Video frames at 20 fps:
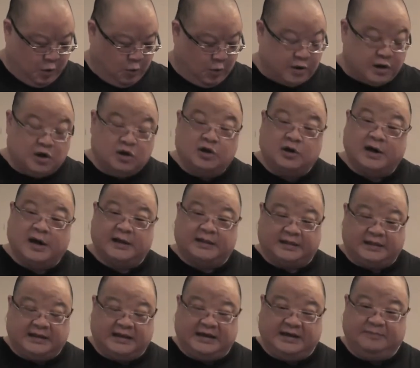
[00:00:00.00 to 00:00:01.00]
When you look
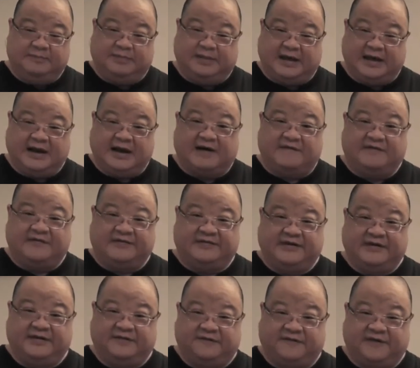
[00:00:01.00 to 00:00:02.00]
at the blade,
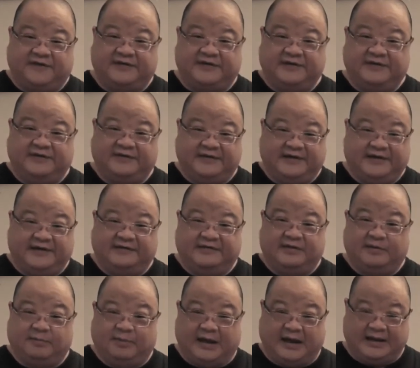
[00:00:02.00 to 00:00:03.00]
obviously the first thing you see
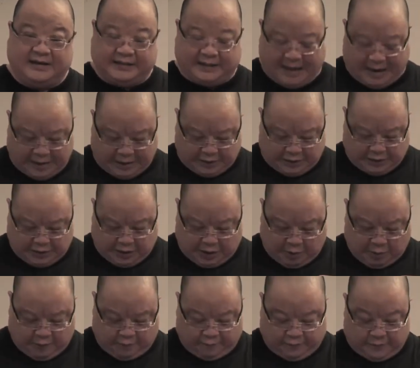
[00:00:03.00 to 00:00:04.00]
is the blade length
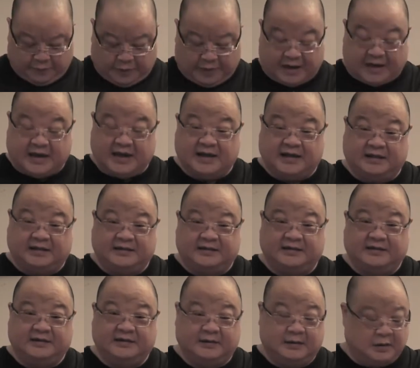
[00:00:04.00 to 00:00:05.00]
going from the
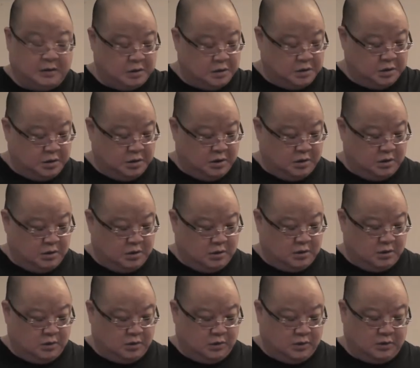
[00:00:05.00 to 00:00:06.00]
hilt
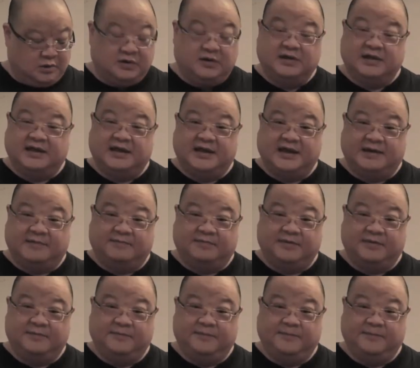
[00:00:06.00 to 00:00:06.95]
to the tip.